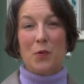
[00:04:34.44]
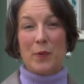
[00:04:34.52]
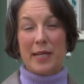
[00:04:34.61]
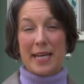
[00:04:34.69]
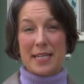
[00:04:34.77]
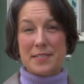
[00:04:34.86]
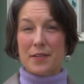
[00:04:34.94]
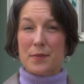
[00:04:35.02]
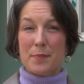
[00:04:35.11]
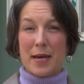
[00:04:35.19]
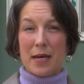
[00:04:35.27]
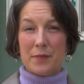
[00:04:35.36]
We asked how
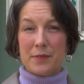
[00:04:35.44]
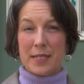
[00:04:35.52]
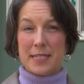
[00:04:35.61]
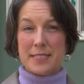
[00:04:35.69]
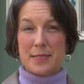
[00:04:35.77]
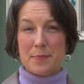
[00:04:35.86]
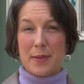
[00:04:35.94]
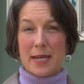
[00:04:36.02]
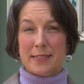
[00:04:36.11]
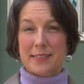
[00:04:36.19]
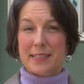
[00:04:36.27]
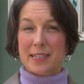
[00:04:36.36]
the mountain has
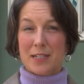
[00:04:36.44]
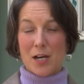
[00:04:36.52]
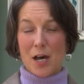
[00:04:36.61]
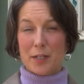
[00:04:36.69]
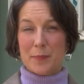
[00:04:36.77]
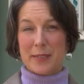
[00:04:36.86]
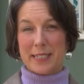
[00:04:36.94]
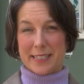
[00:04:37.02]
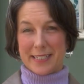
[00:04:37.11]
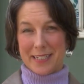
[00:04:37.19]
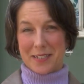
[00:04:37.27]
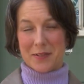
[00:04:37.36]
impacted the economy in the